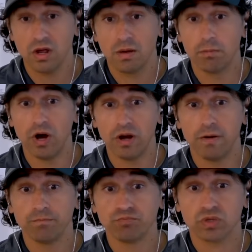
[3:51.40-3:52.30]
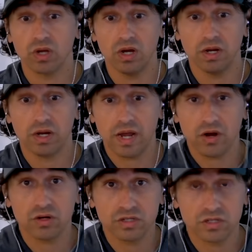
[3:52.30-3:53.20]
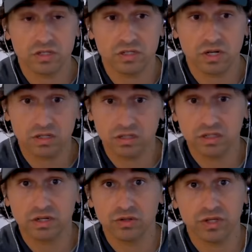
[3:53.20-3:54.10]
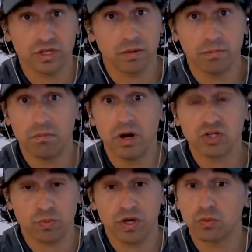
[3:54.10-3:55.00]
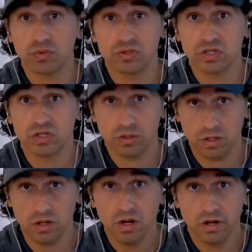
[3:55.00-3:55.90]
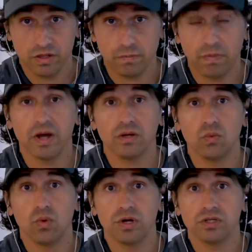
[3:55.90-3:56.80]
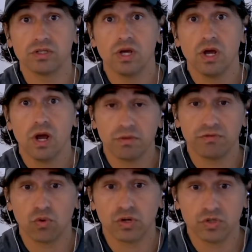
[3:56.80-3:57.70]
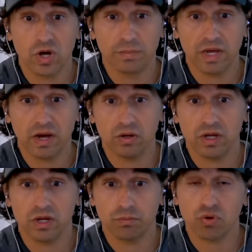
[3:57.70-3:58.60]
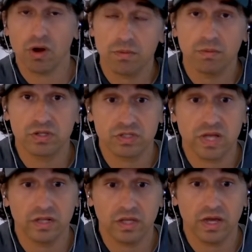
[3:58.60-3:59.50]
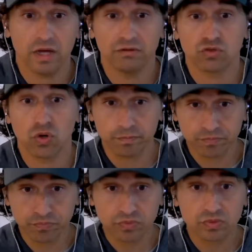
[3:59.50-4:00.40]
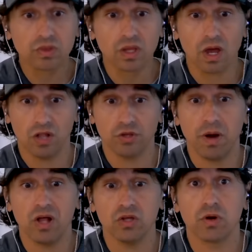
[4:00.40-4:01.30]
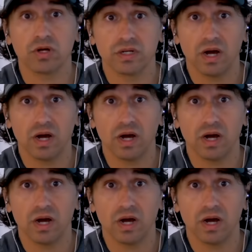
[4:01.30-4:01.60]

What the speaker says: but Harris is clearly in a much better position than Biden was before he dropped out, and probably slightly ahead of Trump. The Polymarket